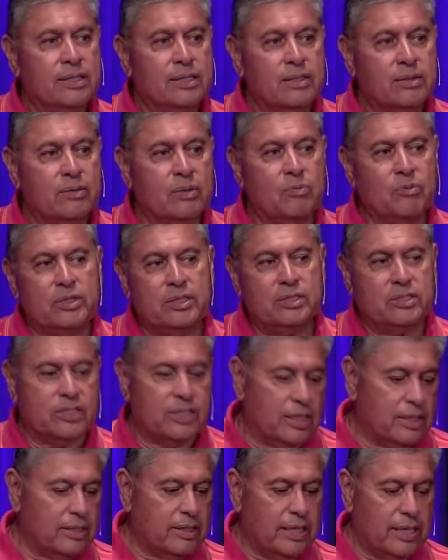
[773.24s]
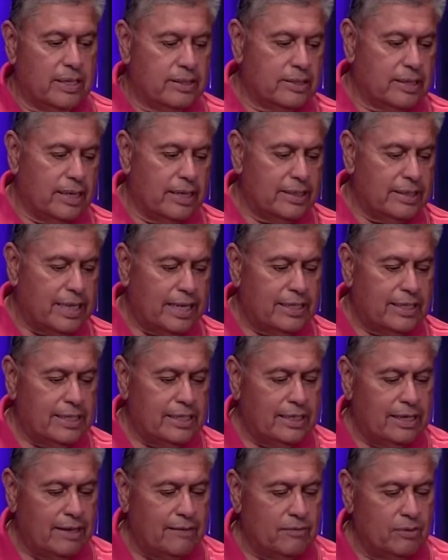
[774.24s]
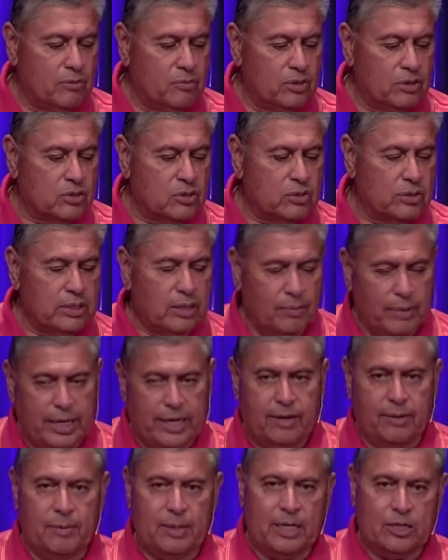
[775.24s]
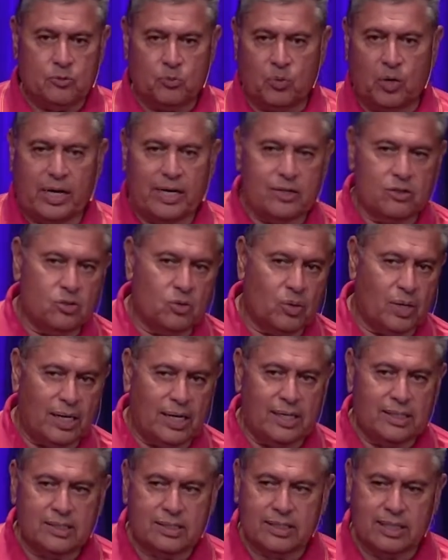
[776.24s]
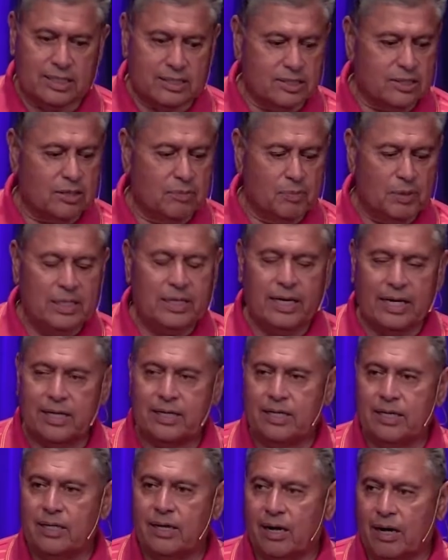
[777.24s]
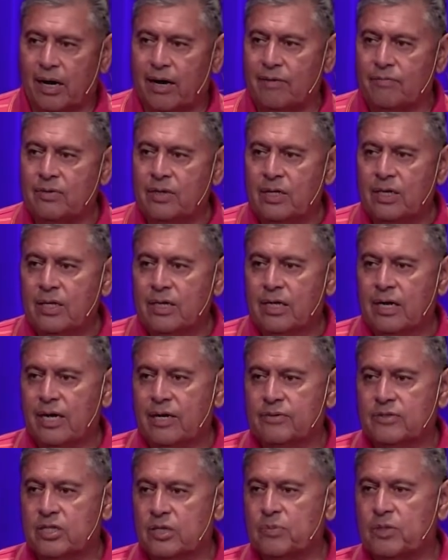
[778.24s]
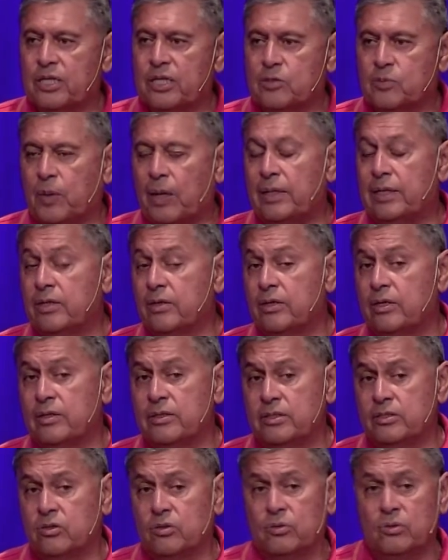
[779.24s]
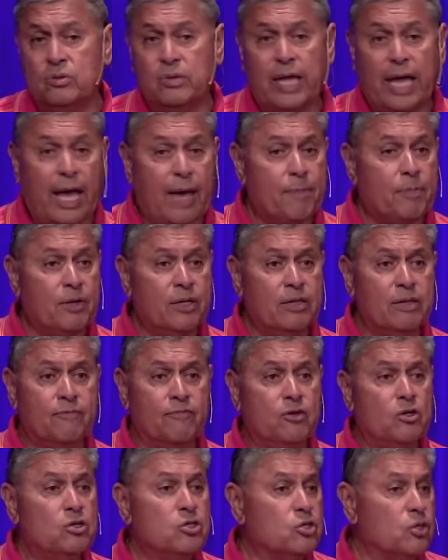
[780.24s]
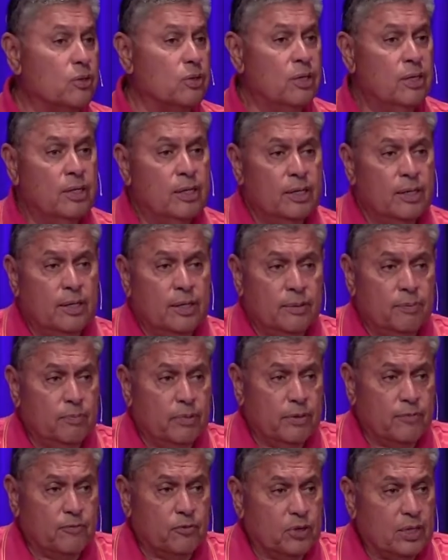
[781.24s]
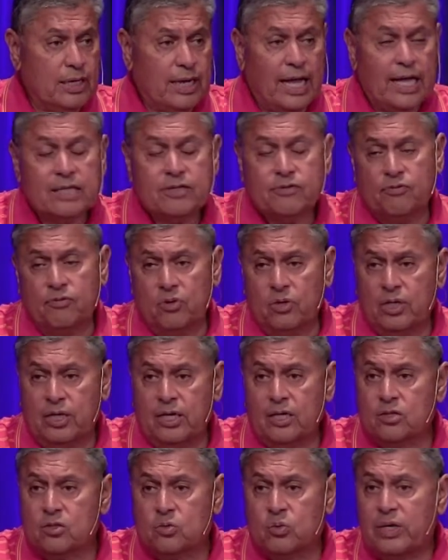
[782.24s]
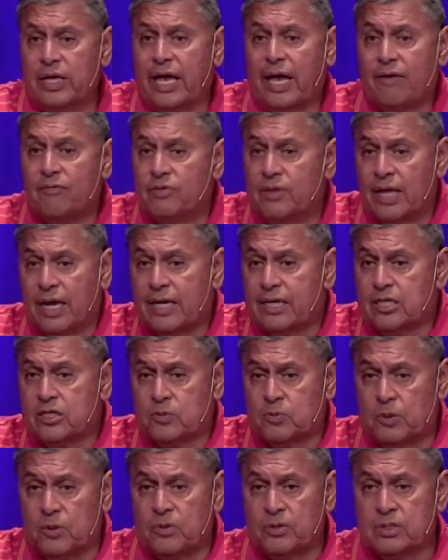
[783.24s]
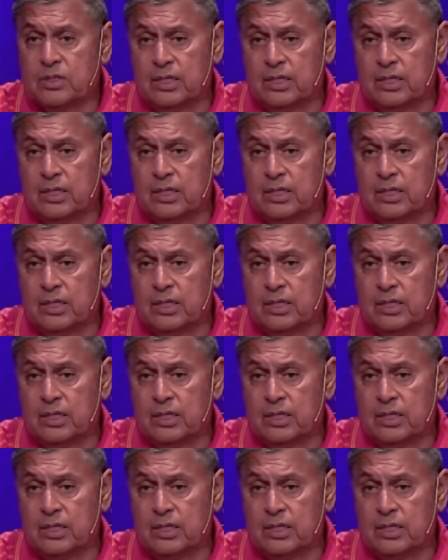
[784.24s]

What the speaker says: When we said that 9/11 was the enemy has brought it to us, that's the beginning of something that's probably going to happen in the future. But for the last few years, we have not experienced